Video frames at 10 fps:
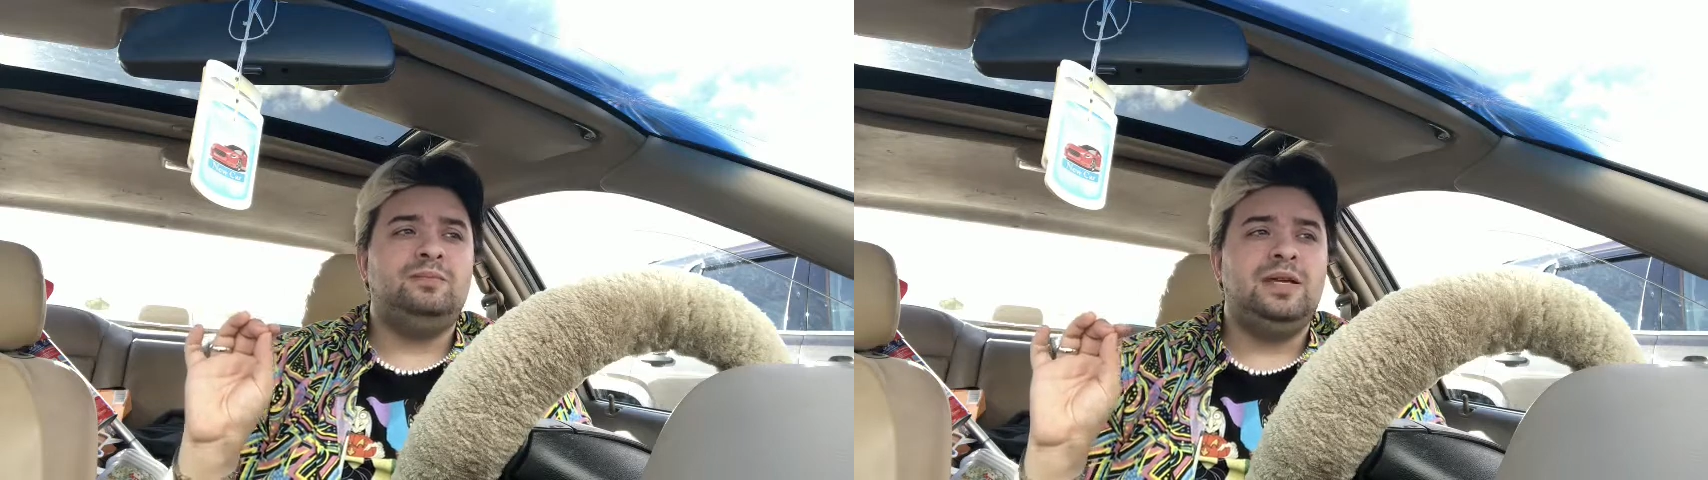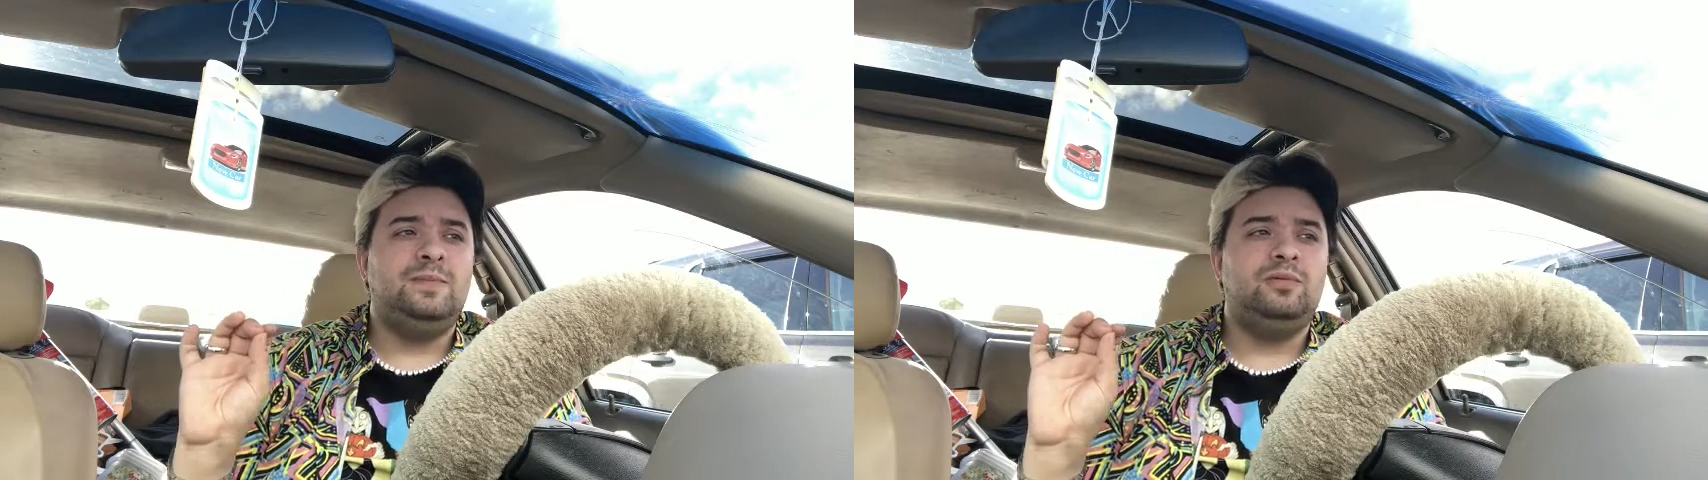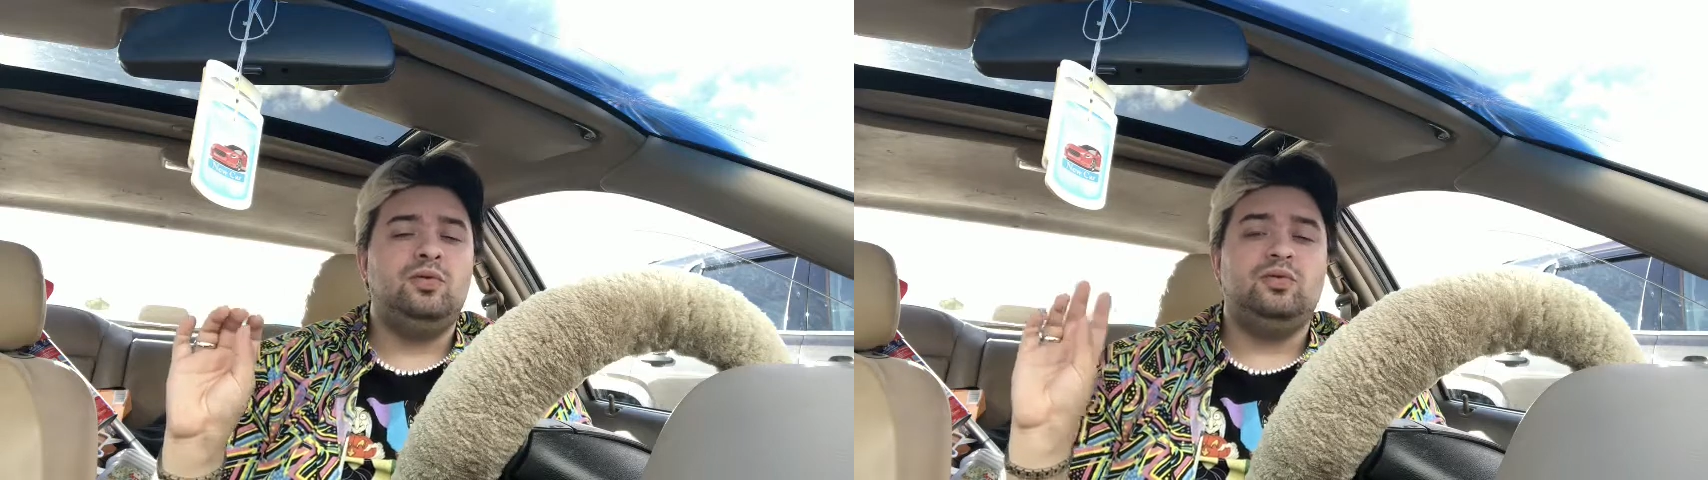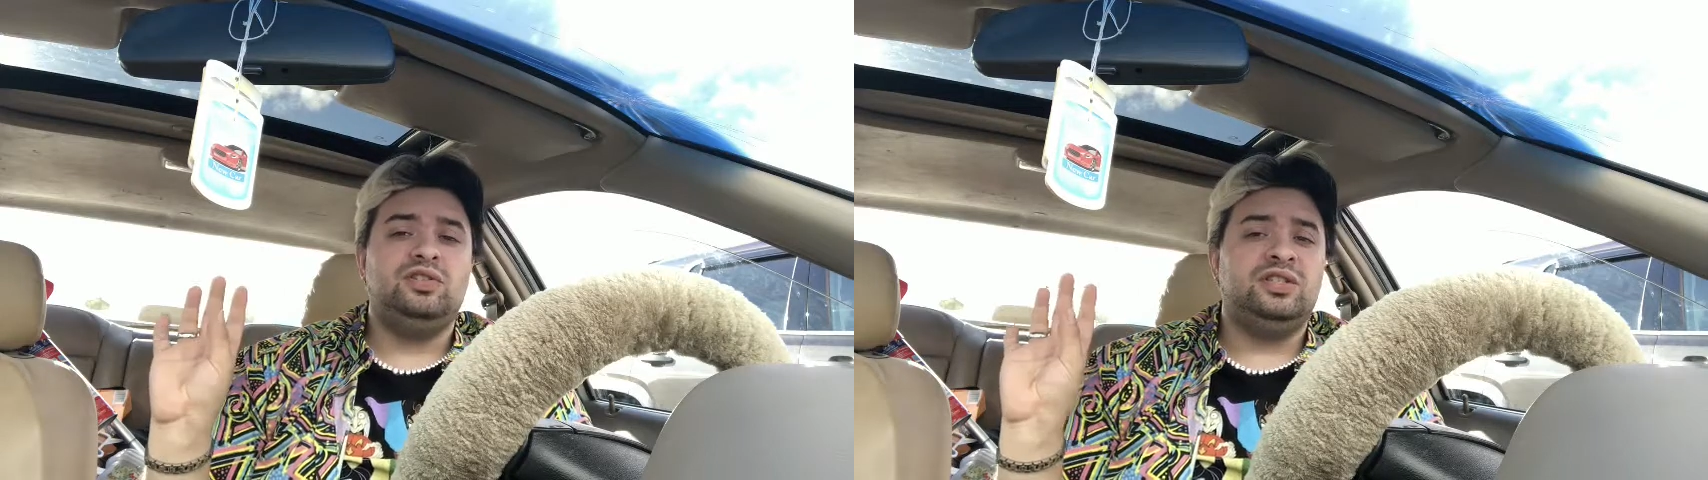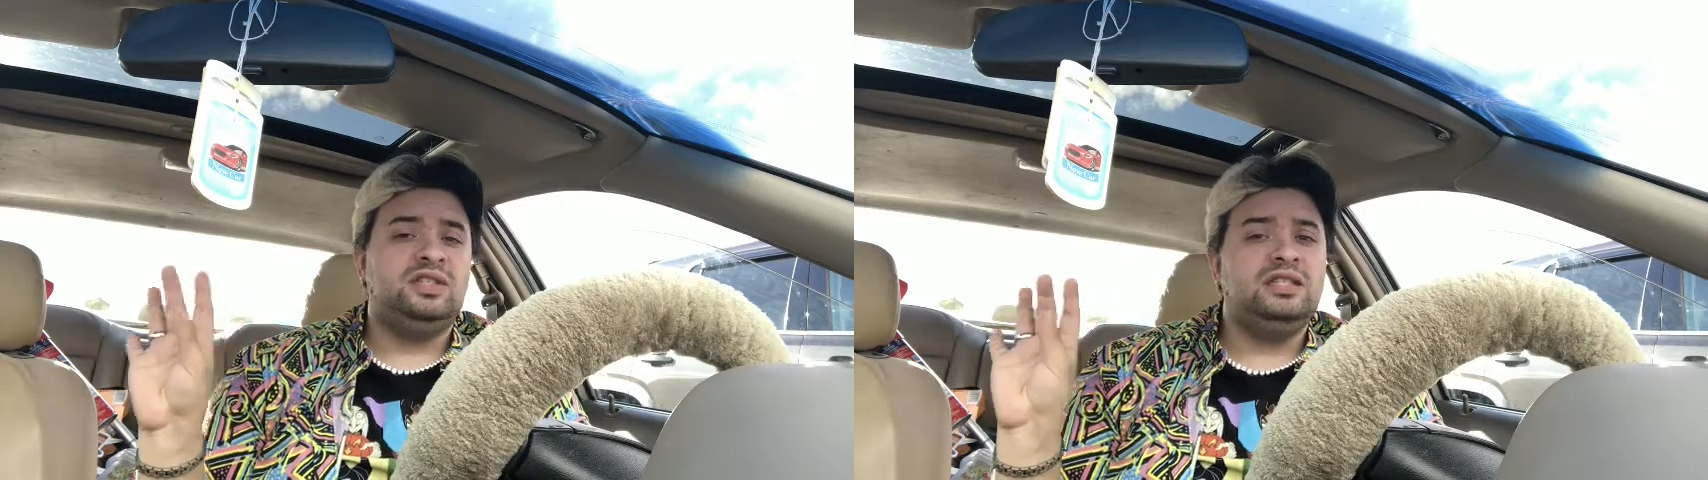people were
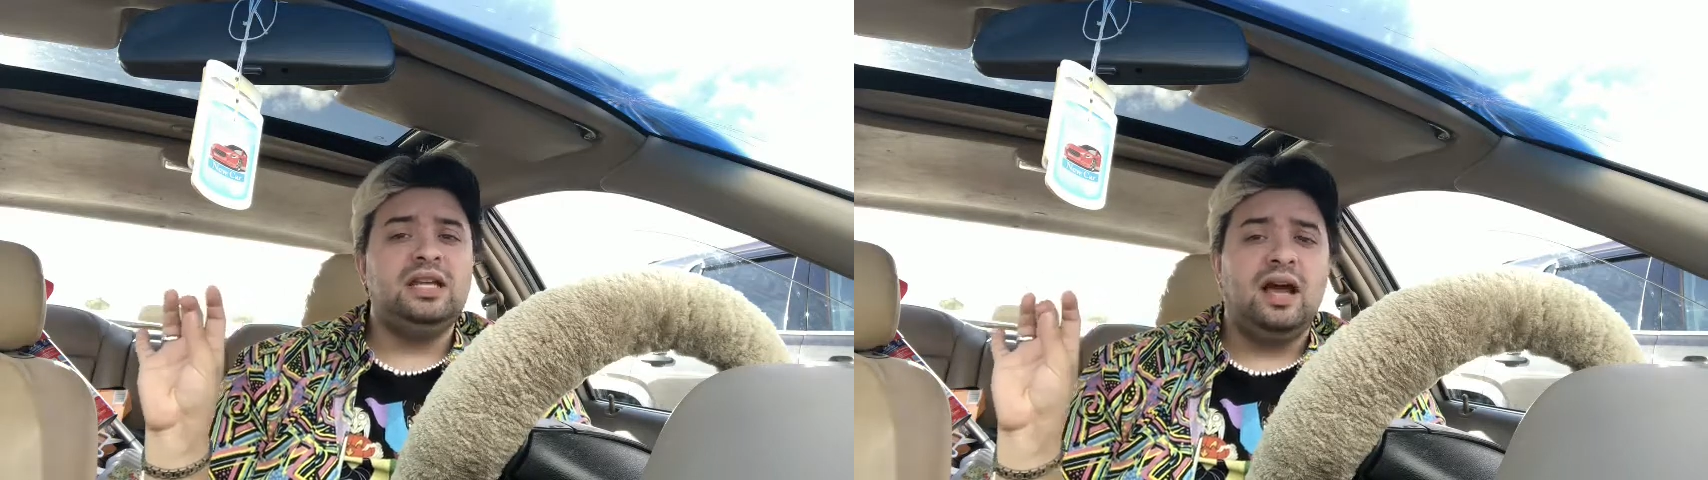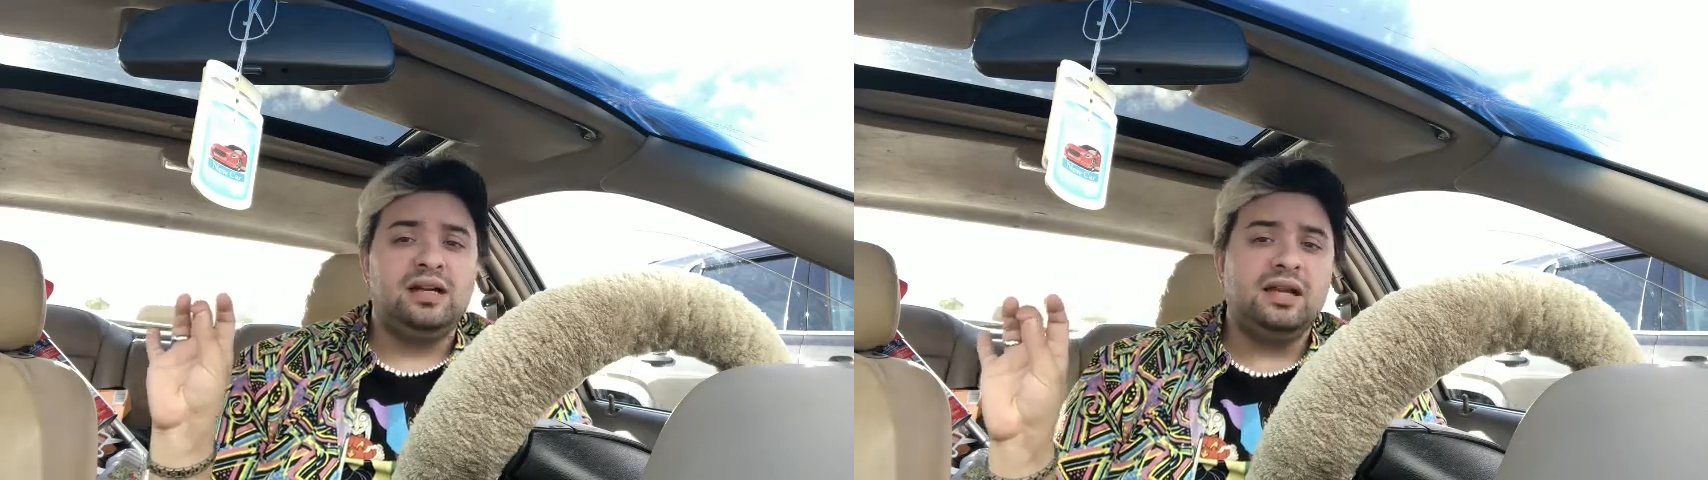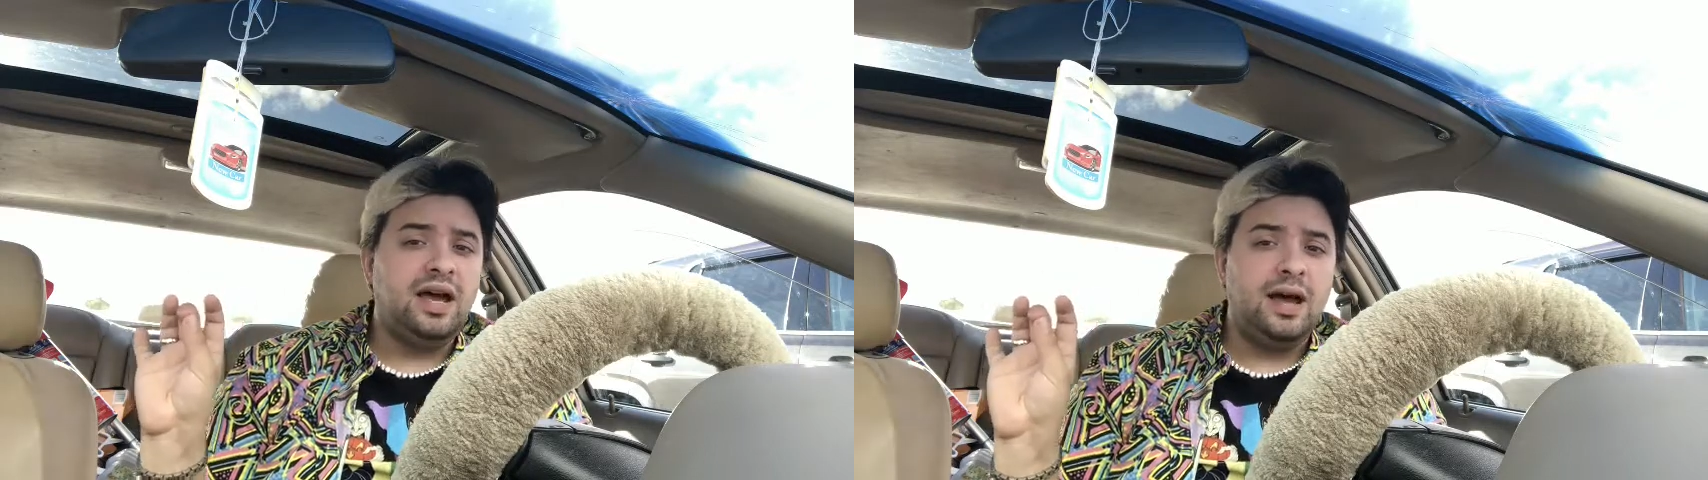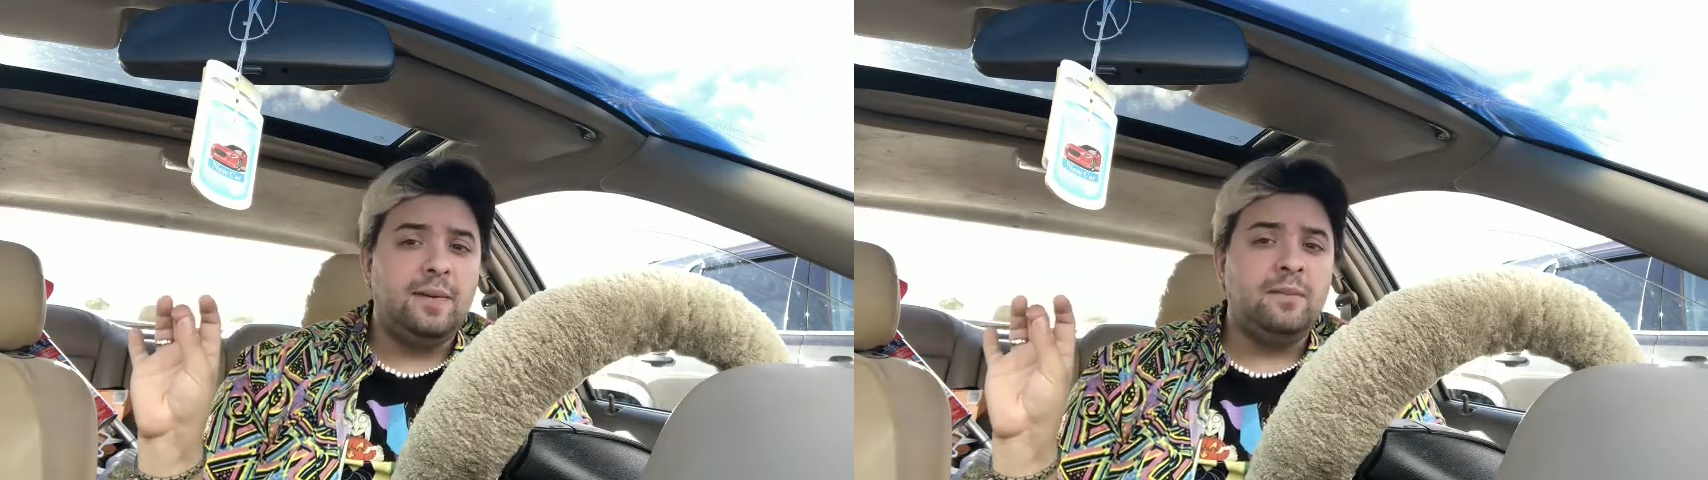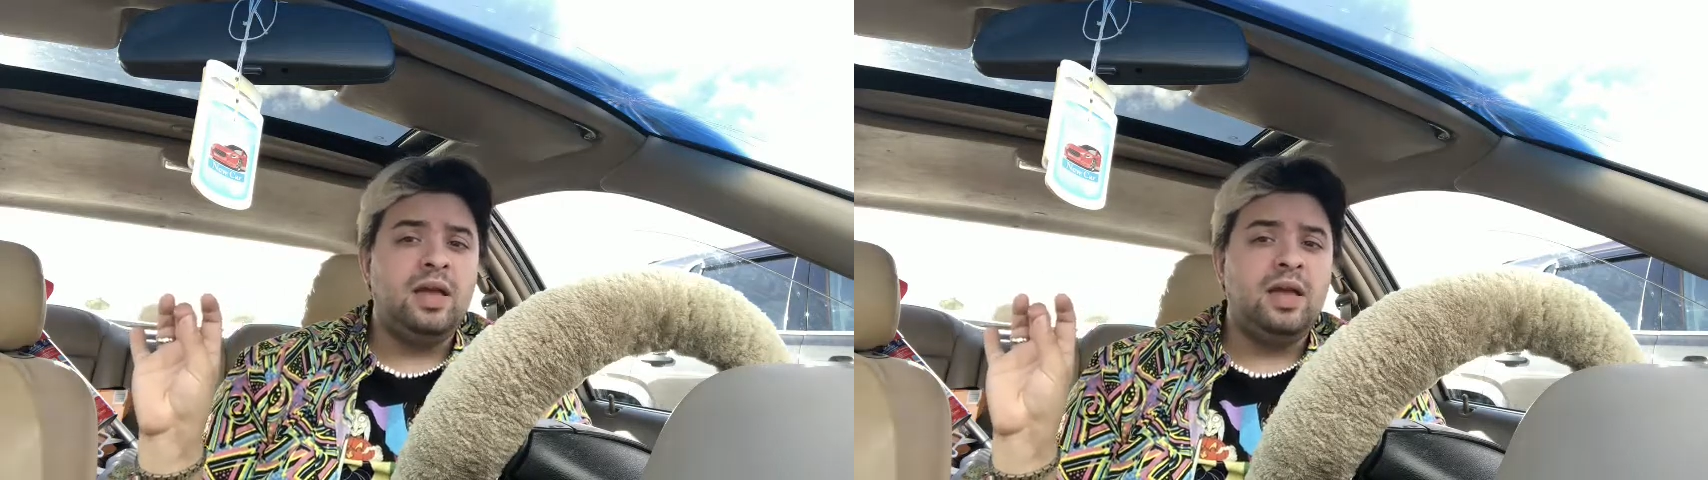stuck up